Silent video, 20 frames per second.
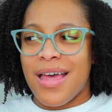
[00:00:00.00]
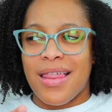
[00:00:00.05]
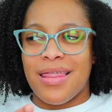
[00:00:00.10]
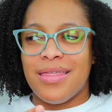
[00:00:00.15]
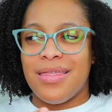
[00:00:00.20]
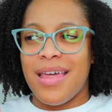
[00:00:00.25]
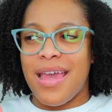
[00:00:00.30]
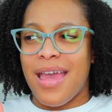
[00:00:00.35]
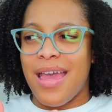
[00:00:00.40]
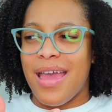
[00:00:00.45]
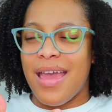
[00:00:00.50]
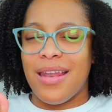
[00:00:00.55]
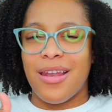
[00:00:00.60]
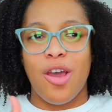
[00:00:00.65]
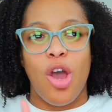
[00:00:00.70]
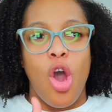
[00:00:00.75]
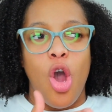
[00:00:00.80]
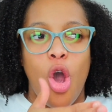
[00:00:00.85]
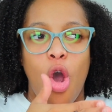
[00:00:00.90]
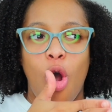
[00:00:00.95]

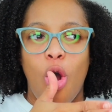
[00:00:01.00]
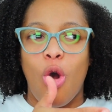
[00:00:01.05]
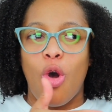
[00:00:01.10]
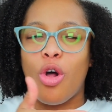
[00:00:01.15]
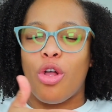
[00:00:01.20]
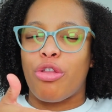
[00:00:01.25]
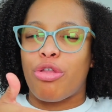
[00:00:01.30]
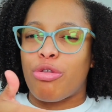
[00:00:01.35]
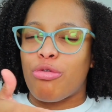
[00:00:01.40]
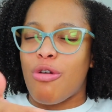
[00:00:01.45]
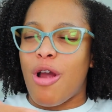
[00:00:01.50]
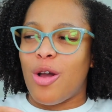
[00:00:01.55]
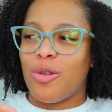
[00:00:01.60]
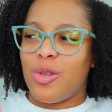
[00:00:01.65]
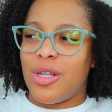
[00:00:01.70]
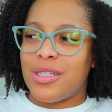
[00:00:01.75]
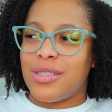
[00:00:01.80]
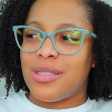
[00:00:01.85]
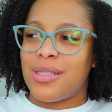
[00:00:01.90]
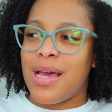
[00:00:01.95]
then all
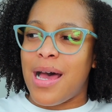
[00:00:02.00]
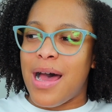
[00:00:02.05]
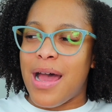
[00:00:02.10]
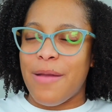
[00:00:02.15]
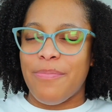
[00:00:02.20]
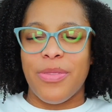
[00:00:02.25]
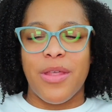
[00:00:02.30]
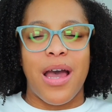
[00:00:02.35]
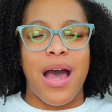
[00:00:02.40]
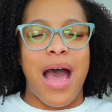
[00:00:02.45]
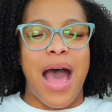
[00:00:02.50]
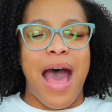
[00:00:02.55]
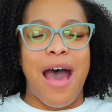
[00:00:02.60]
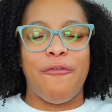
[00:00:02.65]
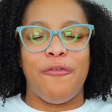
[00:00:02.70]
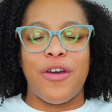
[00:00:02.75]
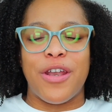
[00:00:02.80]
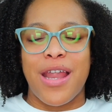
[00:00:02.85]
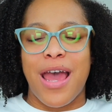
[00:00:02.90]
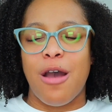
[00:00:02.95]
throughout the time, the
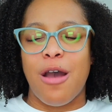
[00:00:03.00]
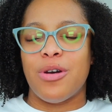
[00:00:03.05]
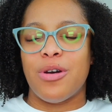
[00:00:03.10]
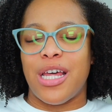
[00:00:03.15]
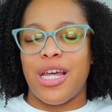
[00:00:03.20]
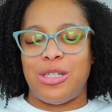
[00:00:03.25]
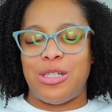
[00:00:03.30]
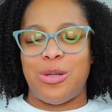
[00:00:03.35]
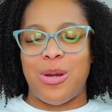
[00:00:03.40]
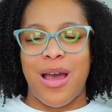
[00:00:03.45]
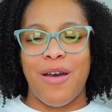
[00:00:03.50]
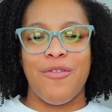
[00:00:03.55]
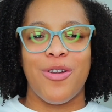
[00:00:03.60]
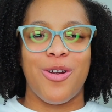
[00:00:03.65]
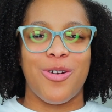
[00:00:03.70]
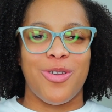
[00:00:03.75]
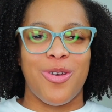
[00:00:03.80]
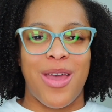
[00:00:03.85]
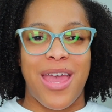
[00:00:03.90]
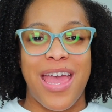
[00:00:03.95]
half an hour that you have it
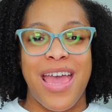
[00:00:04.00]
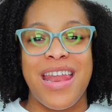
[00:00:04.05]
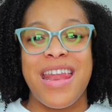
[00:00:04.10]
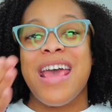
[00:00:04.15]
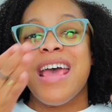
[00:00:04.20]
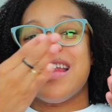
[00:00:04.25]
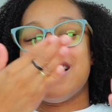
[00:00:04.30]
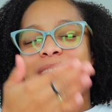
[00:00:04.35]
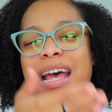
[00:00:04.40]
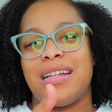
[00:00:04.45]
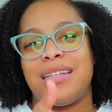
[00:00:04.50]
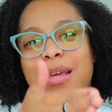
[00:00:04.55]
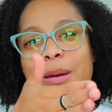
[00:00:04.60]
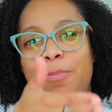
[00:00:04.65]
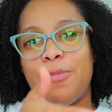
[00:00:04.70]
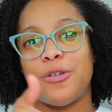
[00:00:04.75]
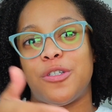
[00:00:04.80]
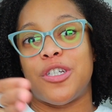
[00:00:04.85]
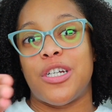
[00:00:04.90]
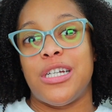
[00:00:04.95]
on your head, that
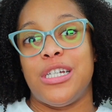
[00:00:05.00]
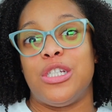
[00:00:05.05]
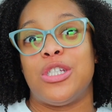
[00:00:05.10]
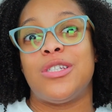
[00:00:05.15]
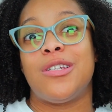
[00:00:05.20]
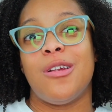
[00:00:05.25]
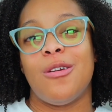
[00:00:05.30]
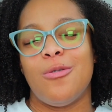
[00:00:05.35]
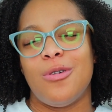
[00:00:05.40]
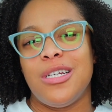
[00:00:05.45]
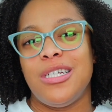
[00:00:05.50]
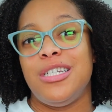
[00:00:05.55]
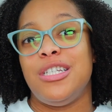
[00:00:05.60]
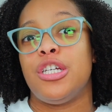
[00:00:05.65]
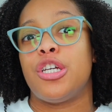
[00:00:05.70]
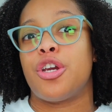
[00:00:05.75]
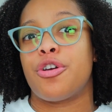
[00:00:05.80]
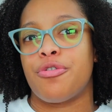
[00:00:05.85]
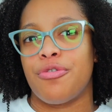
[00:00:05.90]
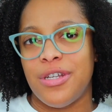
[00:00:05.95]
temperature is slowly
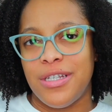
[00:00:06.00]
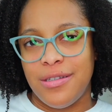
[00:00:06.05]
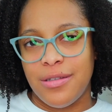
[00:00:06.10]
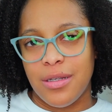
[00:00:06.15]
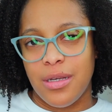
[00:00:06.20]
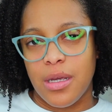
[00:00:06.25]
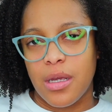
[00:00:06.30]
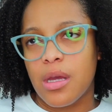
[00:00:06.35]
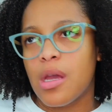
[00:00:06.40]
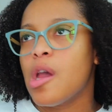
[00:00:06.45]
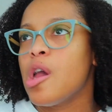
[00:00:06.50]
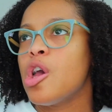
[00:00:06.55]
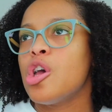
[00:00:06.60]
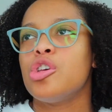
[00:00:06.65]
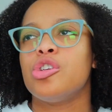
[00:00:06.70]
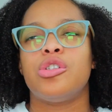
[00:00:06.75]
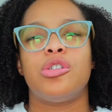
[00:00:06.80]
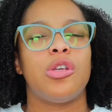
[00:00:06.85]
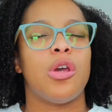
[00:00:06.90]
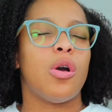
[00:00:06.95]
decreasing.
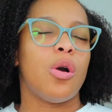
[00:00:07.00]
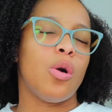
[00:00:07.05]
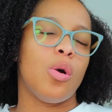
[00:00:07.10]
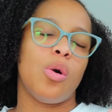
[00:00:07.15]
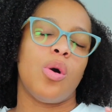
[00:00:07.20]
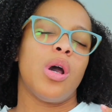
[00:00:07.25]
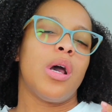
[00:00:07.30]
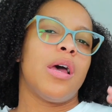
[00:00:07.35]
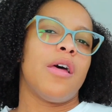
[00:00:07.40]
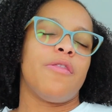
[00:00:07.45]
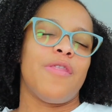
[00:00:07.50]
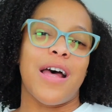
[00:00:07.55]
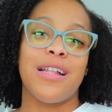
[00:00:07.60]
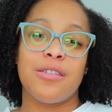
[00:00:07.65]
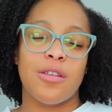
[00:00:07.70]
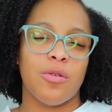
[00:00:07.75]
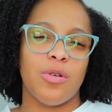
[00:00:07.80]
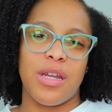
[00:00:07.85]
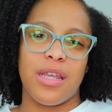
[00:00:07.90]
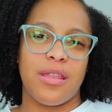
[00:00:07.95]
So
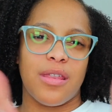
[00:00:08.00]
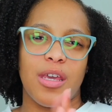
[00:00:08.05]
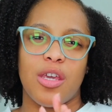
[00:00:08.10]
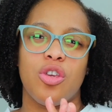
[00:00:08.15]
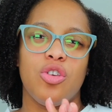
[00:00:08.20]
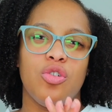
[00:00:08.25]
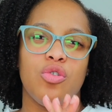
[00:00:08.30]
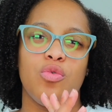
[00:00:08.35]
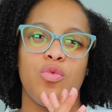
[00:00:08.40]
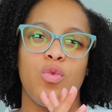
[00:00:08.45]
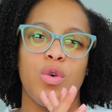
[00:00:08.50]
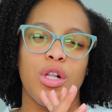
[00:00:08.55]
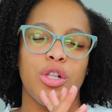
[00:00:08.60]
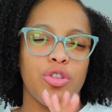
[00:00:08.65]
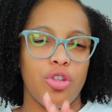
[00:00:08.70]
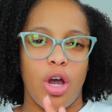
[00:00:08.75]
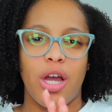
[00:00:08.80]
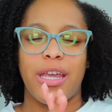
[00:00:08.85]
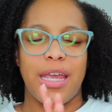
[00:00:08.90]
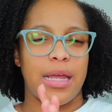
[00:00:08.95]
that's the only thing. You will
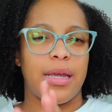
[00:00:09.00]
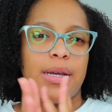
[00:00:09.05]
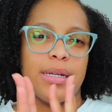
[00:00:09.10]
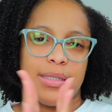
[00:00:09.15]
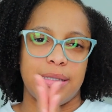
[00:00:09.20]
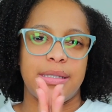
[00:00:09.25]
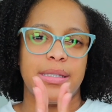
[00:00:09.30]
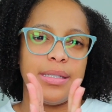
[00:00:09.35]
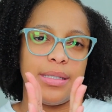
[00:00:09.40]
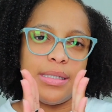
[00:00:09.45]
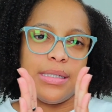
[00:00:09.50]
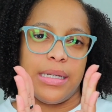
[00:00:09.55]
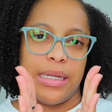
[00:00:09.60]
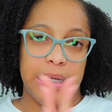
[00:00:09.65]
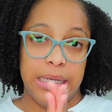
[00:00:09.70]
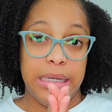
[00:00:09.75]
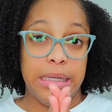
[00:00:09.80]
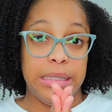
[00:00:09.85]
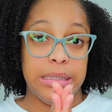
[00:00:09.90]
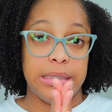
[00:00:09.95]
not get
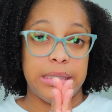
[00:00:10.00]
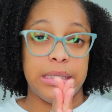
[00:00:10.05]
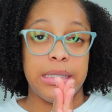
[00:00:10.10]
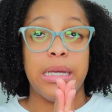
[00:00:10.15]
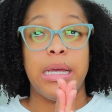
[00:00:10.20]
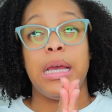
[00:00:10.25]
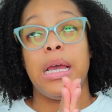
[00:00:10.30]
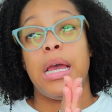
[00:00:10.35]
consistent heat.